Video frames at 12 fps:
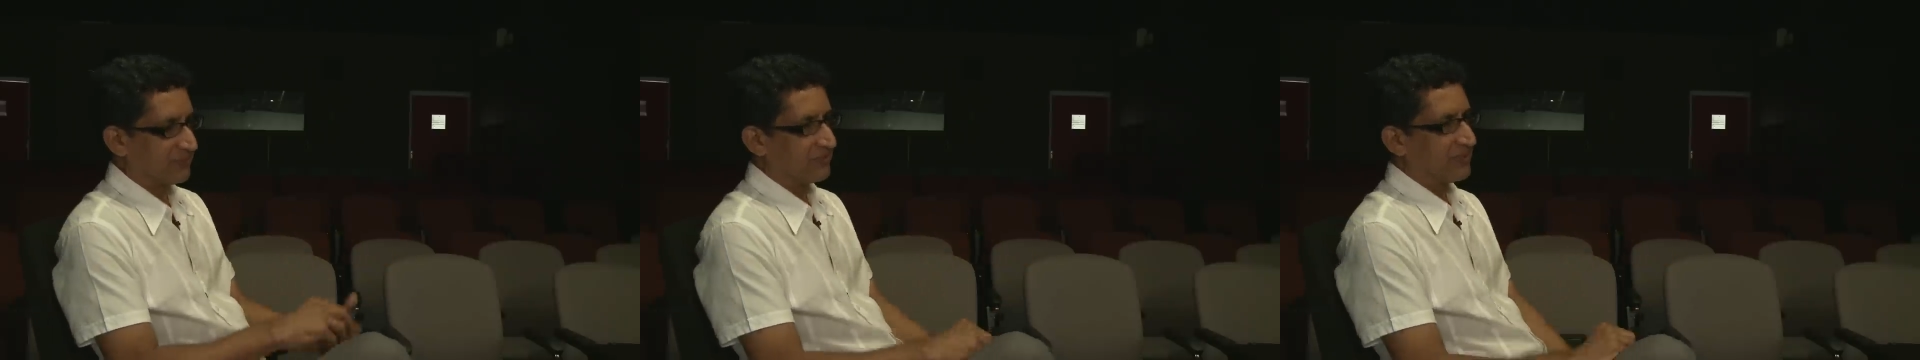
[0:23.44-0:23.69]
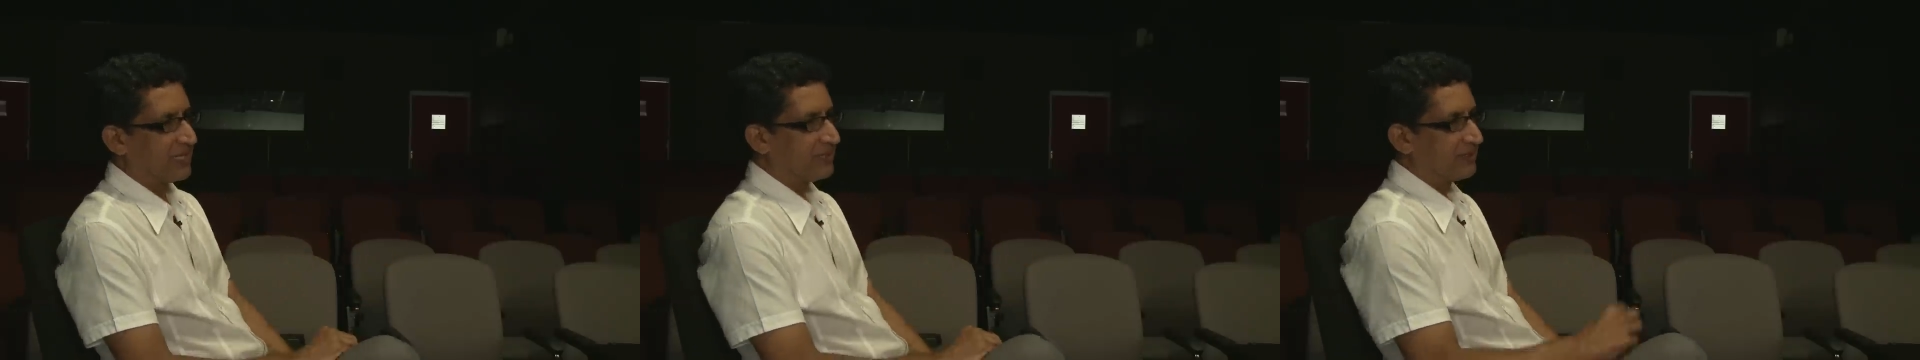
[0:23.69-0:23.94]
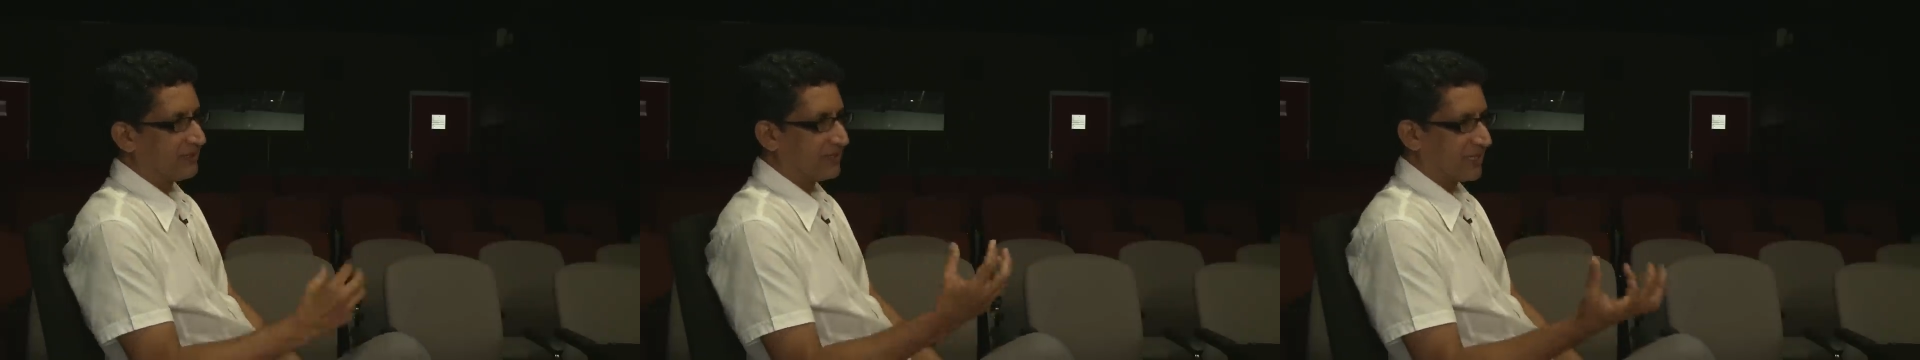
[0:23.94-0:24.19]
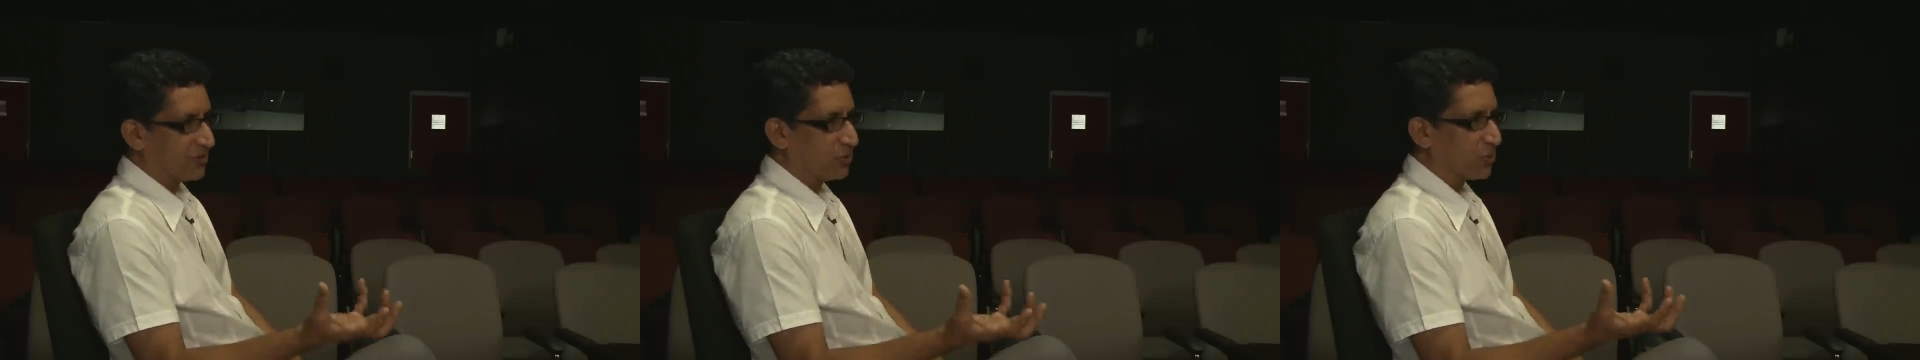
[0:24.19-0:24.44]
then
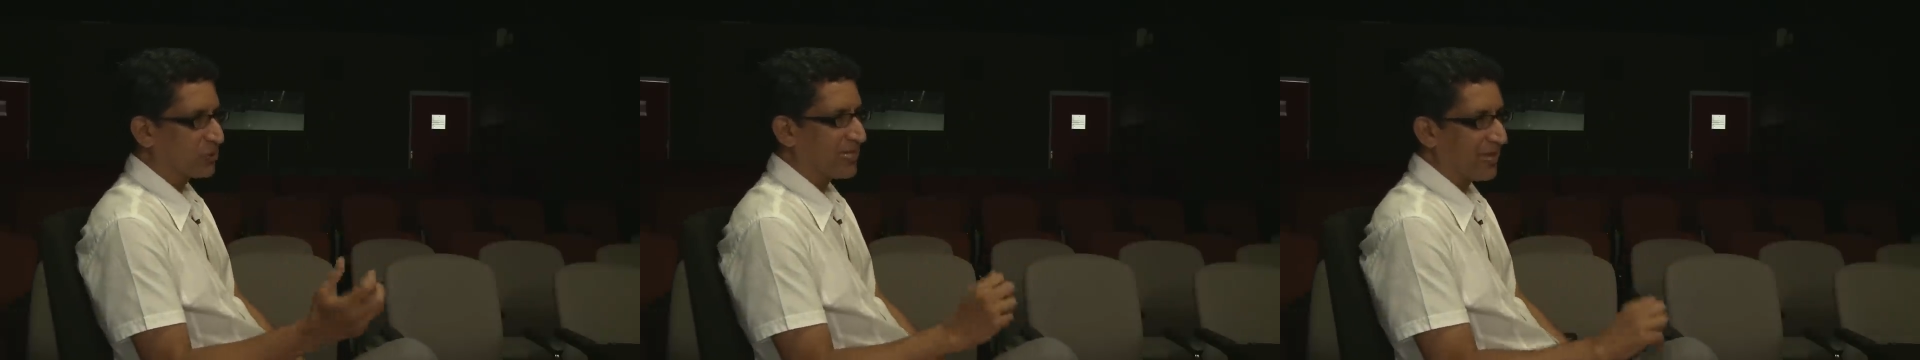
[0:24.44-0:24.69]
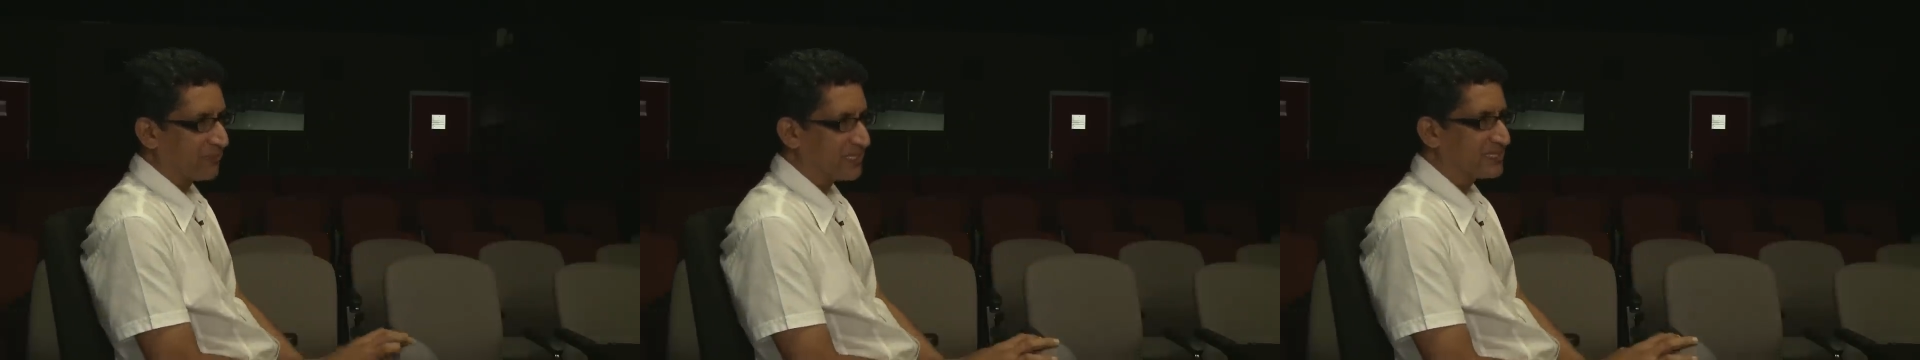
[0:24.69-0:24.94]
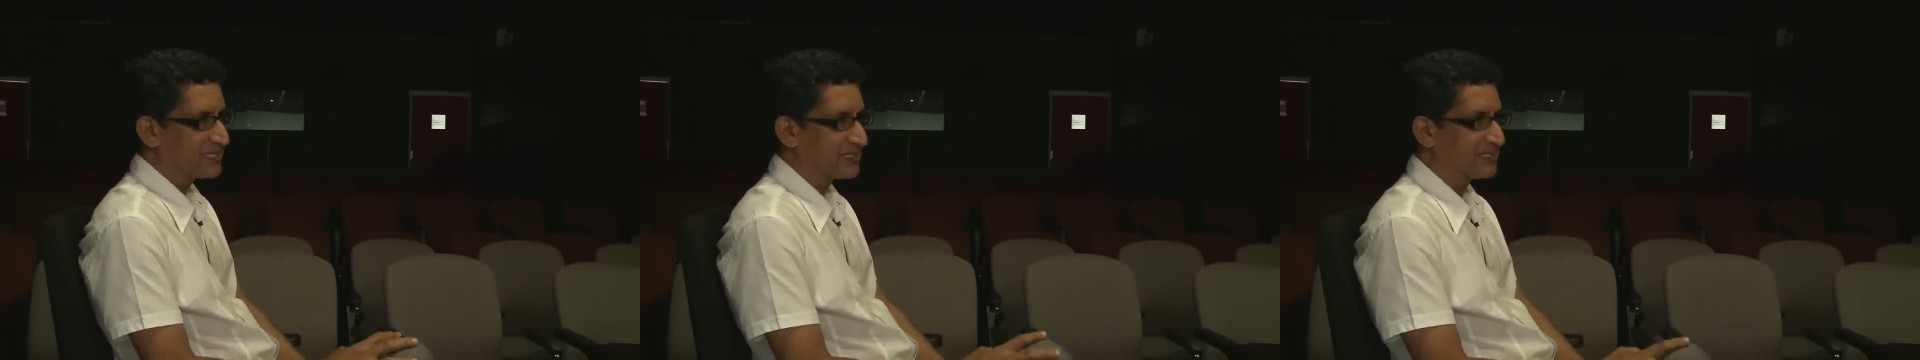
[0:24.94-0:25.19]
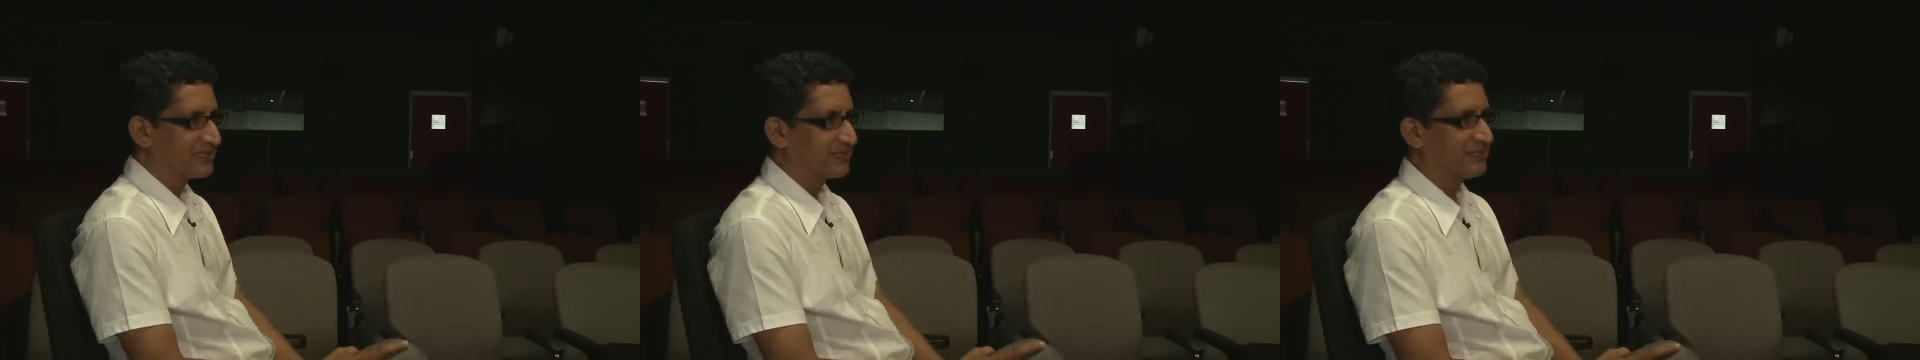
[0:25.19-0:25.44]
that growth
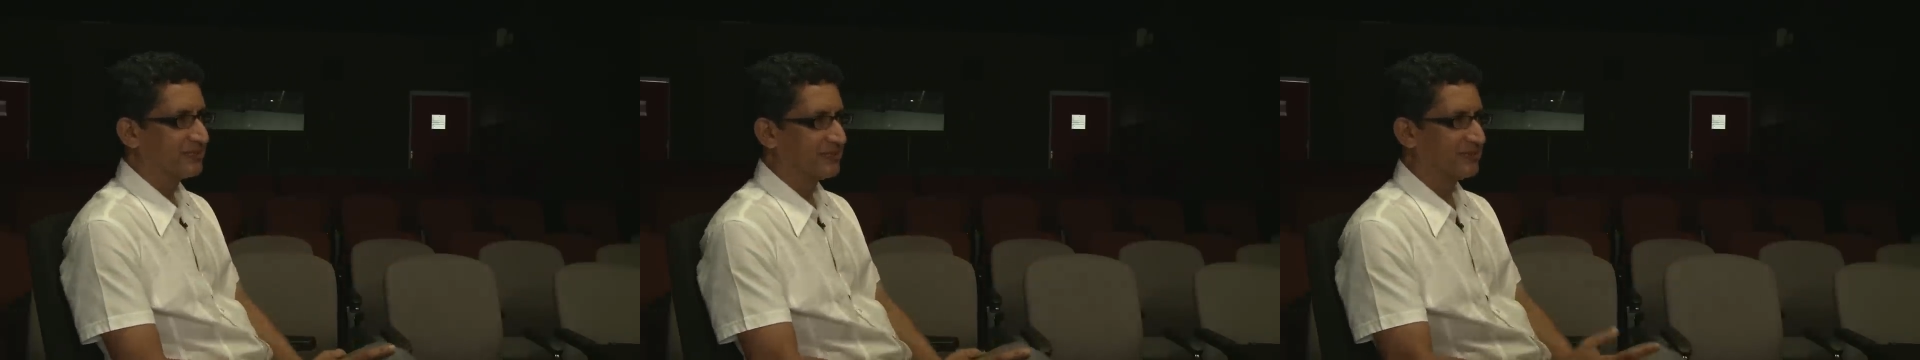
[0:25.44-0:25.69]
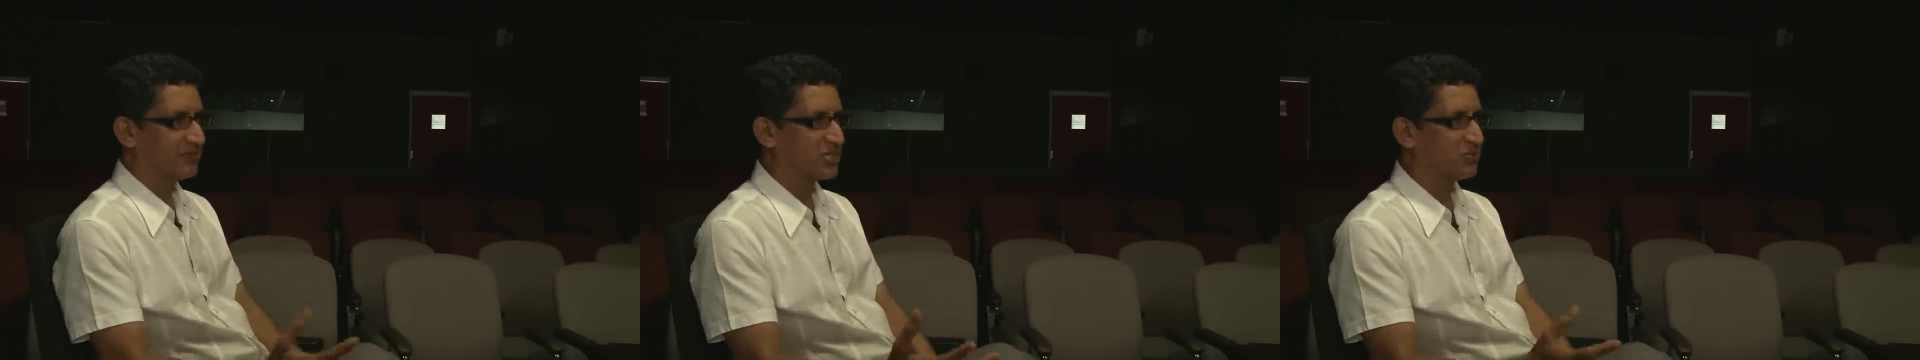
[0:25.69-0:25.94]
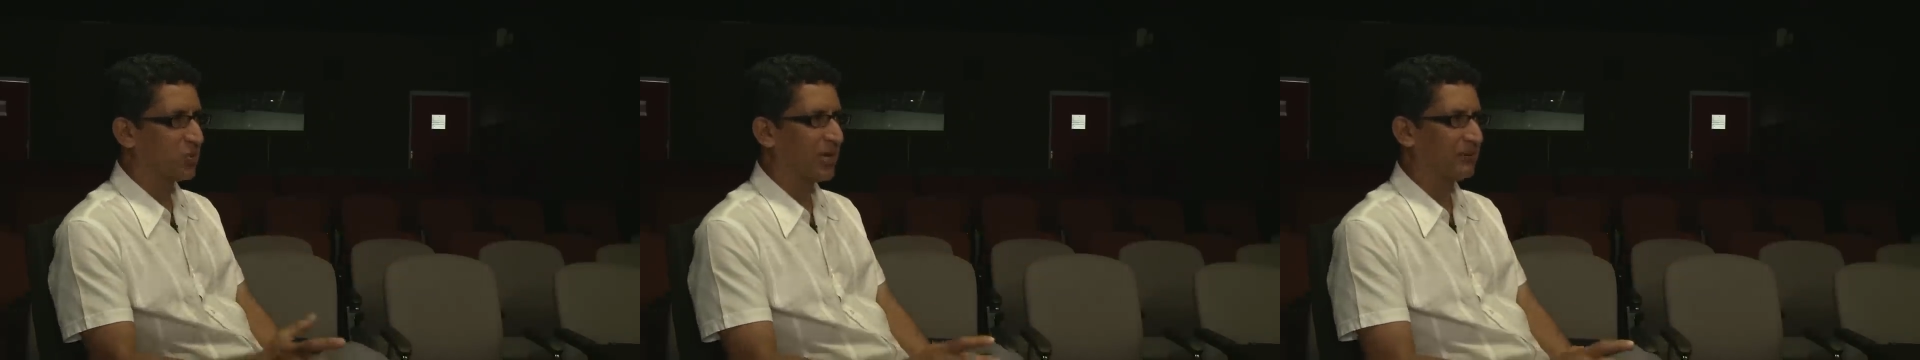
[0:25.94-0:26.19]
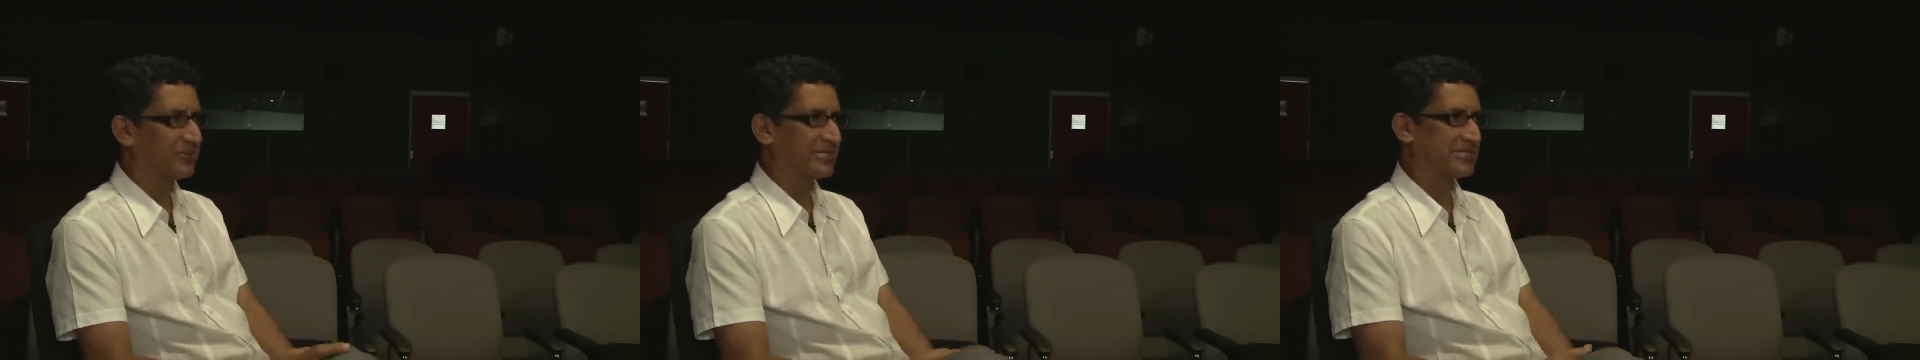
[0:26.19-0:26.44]
happens much more
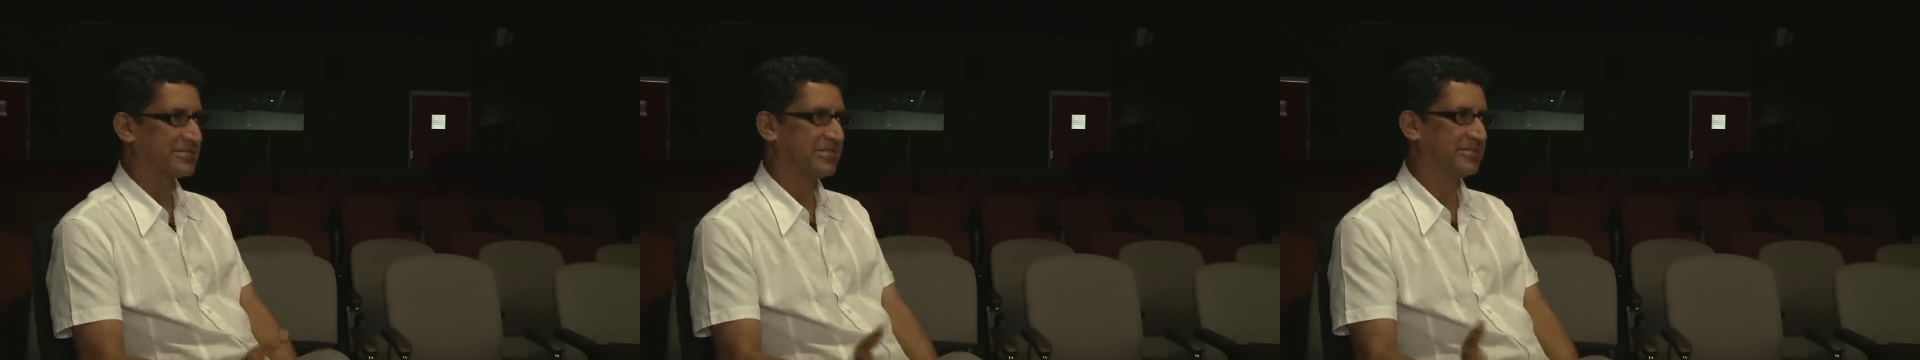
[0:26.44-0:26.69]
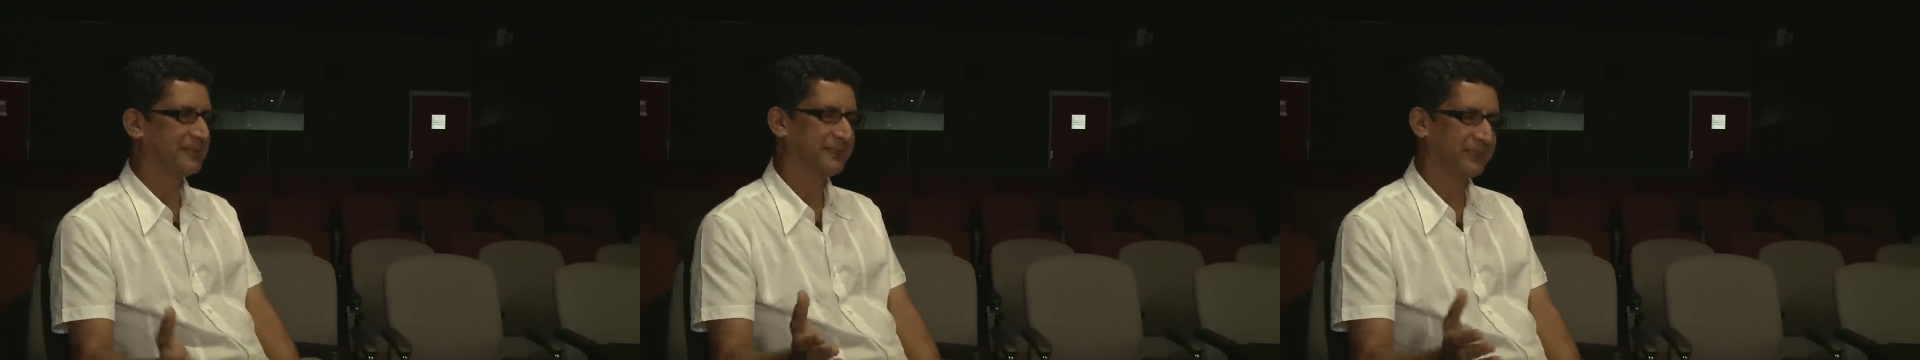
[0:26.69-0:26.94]
harmoniously.